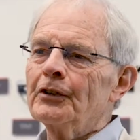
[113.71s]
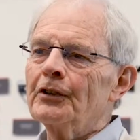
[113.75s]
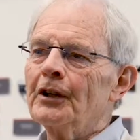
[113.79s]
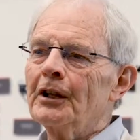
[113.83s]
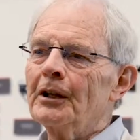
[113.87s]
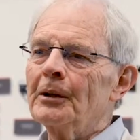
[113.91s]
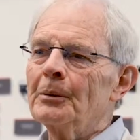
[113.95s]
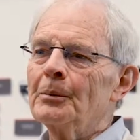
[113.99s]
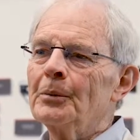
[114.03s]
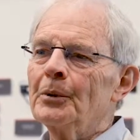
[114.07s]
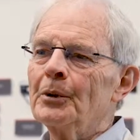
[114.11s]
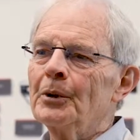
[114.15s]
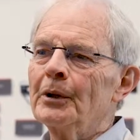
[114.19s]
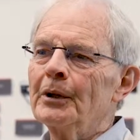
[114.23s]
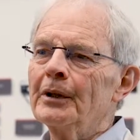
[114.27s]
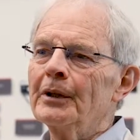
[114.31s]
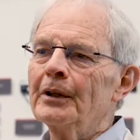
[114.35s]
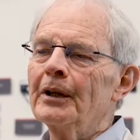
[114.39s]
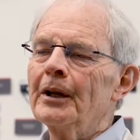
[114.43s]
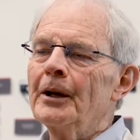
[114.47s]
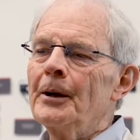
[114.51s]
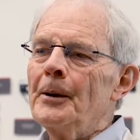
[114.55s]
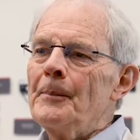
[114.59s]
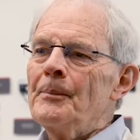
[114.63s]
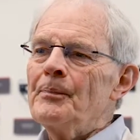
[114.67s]
standpoint,
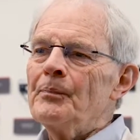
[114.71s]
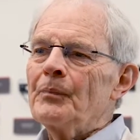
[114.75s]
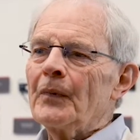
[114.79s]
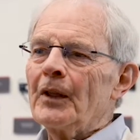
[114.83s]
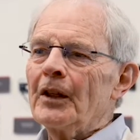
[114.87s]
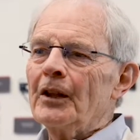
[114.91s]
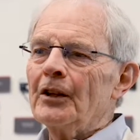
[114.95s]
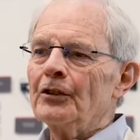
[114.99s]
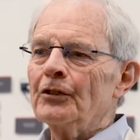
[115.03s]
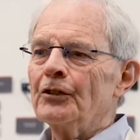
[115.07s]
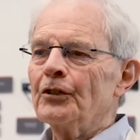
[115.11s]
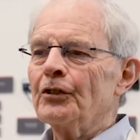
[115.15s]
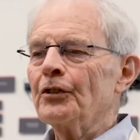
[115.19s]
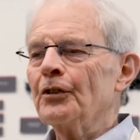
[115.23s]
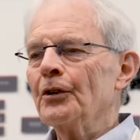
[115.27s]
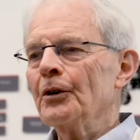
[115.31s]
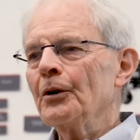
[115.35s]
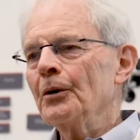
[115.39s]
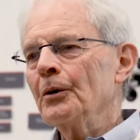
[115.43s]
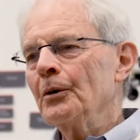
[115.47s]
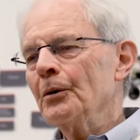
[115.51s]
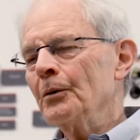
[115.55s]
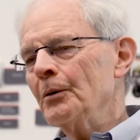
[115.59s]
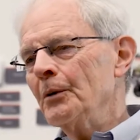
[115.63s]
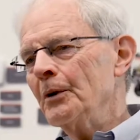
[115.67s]
and
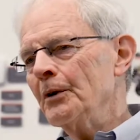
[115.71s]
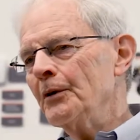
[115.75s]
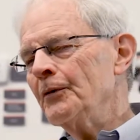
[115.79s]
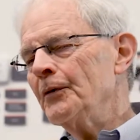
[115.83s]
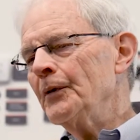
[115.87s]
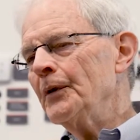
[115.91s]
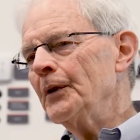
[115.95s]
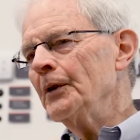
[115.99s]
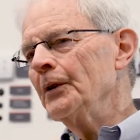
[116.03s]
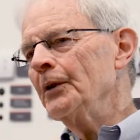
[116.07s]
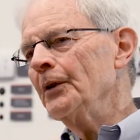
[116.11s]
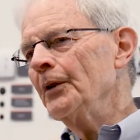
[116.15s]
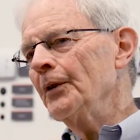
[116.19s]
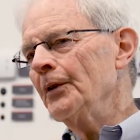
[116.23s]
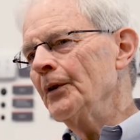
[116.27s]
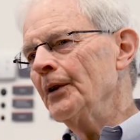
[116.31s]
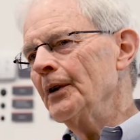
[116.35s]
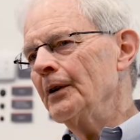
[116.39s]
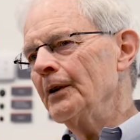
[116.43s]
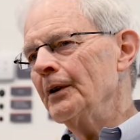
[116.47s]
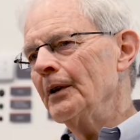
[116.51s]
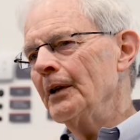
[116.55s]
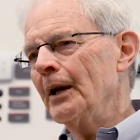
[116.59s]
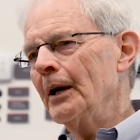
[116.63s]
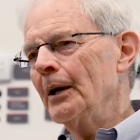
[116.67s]
so we feel
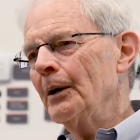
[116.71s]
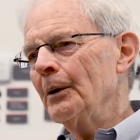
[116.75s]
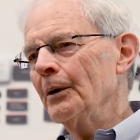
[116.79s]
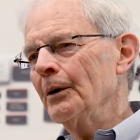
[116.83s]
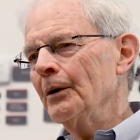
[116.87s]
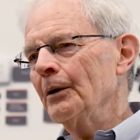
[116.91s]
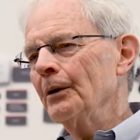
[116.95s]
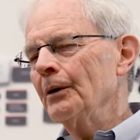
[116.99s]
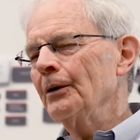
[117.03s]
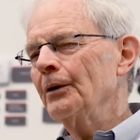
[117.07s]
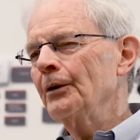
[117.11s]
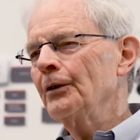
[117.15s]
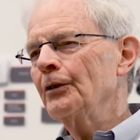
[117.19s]
that our